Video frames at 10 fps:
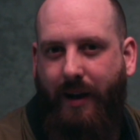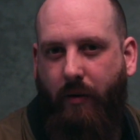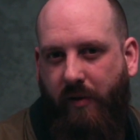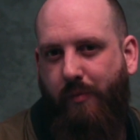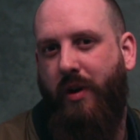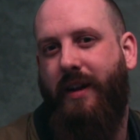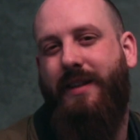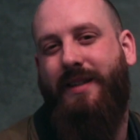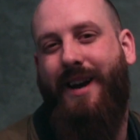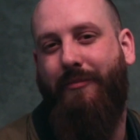Now if we break
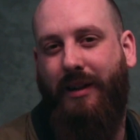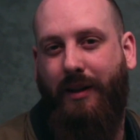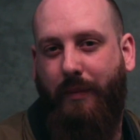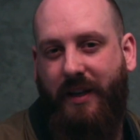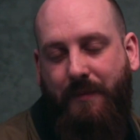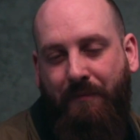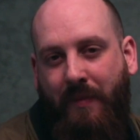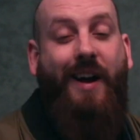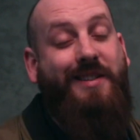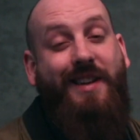this down a little bit,
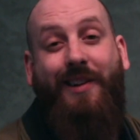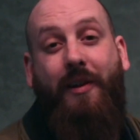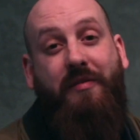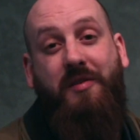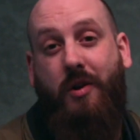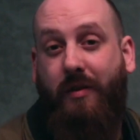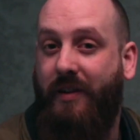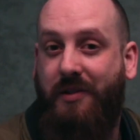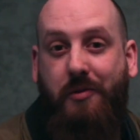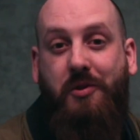I see a lot of photographers who